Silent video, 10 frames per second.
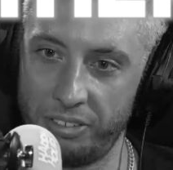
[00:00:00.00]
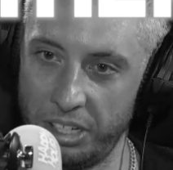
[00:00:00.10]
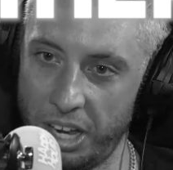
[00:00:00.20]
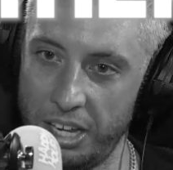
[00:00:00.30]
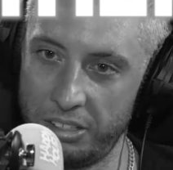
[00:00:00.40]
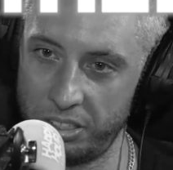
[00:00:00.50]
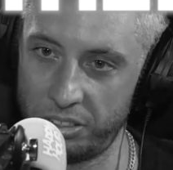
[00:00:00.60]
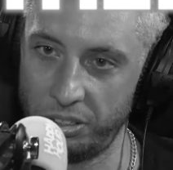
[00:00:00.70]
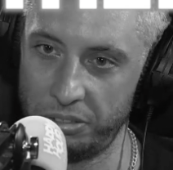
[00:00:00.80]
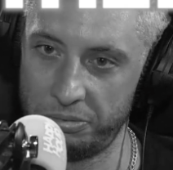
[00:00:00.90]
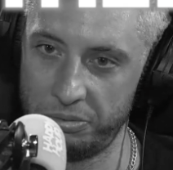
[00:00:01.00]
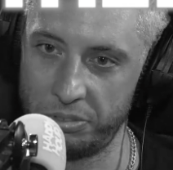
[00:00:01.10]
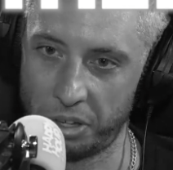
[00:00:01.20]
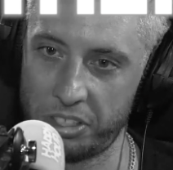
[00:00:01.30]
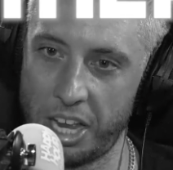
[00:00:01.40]
night to sort of
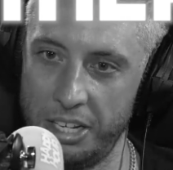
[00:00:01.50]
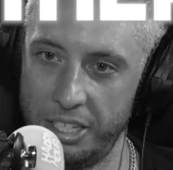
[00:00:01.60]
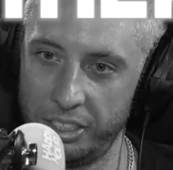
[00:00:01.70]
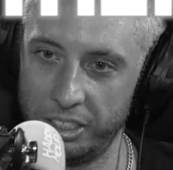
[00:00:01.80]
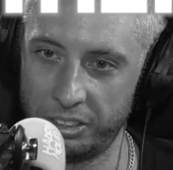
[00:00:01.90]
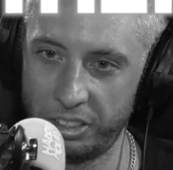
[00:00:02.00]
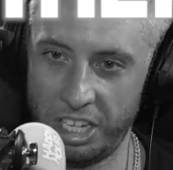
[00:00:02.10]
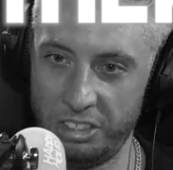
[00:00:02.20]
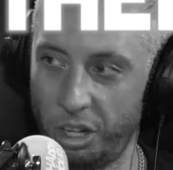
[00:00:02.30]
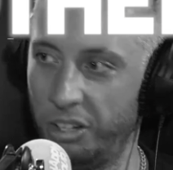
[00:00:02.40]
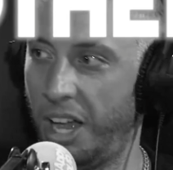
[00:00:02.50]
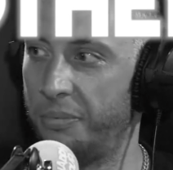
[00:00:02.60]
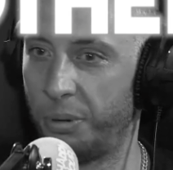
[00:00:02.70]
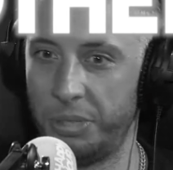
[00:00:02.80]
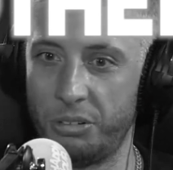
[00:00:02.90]
not say anything, and because he's got to
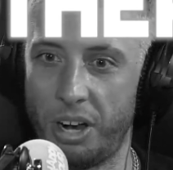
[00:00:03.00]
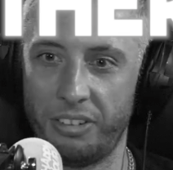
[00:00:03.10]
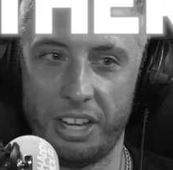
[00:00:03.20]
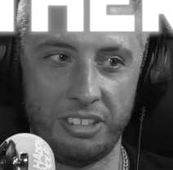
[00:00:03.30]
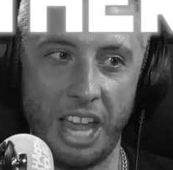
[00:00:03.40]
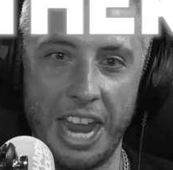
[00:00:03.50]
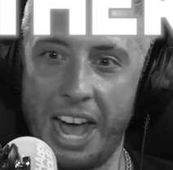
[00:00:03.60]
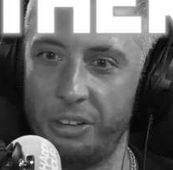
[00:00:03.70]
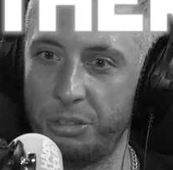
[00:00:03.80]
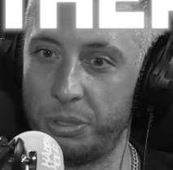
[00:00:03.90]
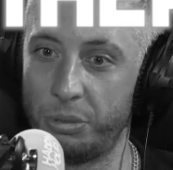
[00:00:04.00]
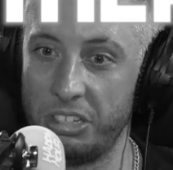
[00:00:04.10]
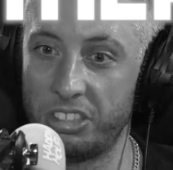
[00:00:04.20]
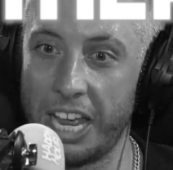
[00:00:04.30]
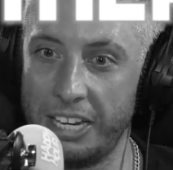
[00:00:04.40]
probably drive 10 hours
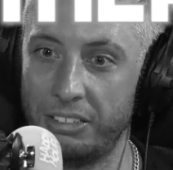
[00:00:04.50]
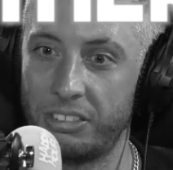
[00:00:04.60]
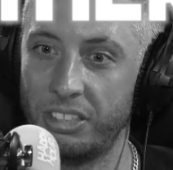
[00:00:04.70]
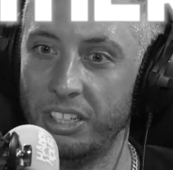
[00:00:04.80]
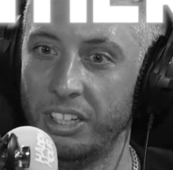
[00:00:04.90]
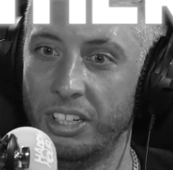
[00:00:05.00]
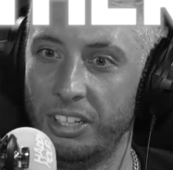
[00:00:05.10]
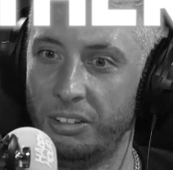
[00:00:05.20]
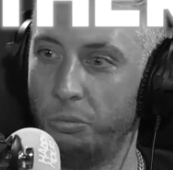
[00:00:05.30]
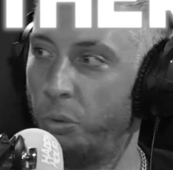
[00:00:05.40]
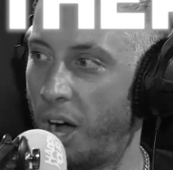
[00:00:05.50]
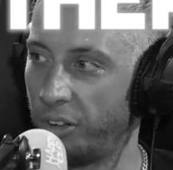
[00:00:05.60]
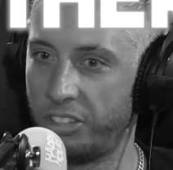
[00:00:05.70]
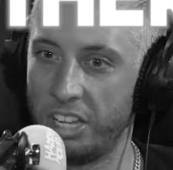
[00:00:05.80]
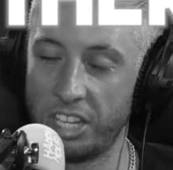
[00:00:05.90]
between states,
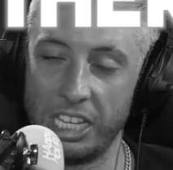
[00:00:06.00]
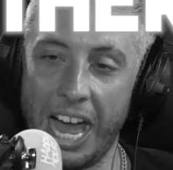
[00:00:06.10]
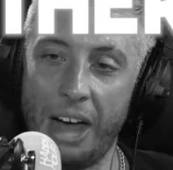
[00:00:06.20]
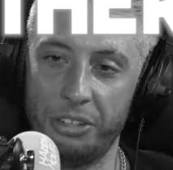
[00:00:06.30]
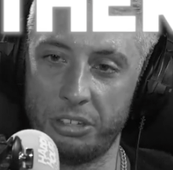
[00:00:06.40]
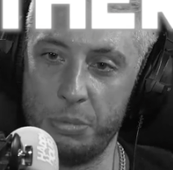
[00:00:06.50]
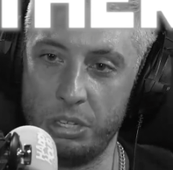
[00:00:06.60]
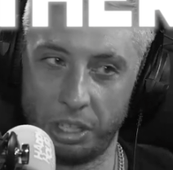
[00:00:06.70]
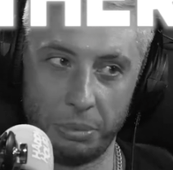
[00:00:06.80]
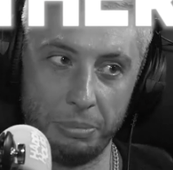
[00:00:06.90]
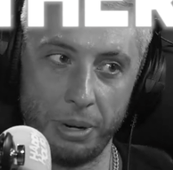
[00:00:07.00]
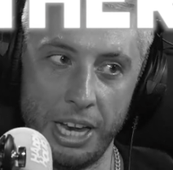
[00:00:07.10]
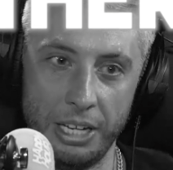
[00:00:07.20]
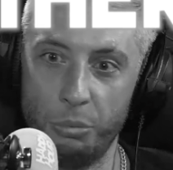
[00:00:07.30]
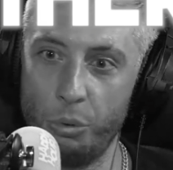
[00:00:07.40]
whilst there's the loudest music being
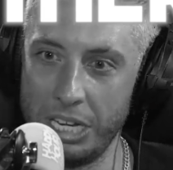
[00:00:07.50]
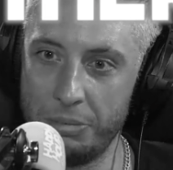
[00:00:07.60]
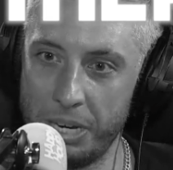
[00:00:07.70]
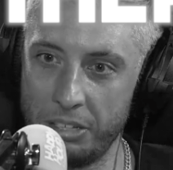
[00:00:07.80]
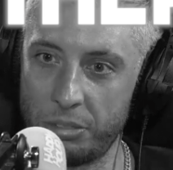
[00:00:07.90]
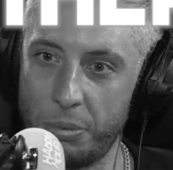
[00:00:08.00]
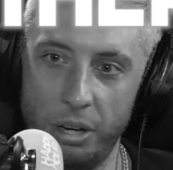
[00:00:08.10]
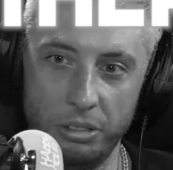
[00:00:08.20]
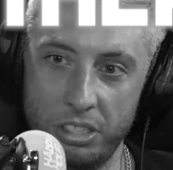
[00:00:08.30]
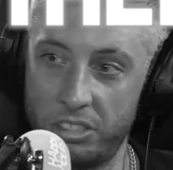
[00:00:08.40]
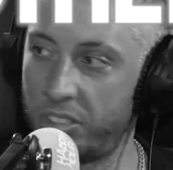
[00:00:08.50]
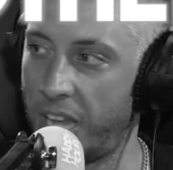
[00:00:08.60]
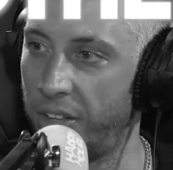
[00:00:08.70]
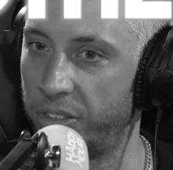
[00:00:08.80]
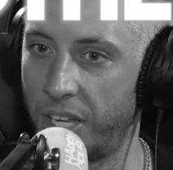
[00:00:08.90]
played and weed being smoked and just
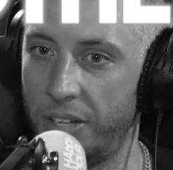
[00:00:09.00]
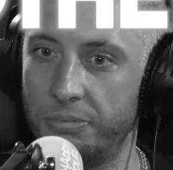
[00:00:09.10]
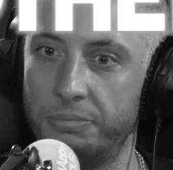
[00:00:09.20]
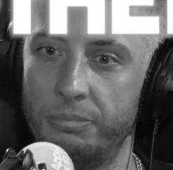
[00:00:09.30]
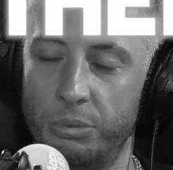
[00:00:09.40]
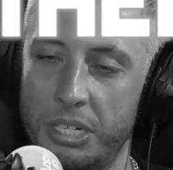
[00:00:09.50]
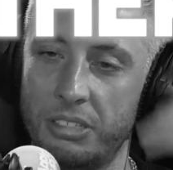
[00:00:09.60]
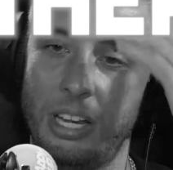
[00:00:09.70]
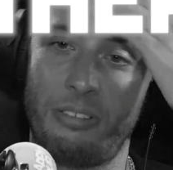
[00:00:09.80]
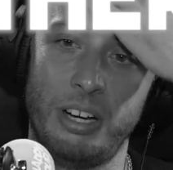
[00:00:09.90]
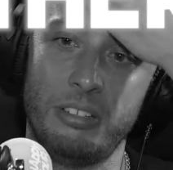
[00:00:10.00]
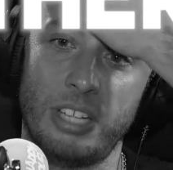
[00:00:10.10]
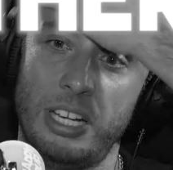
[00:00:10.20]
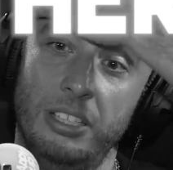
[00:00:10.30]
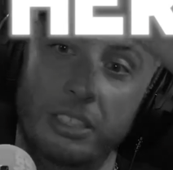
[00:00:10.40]
girls getting rinsed left, right, and centre.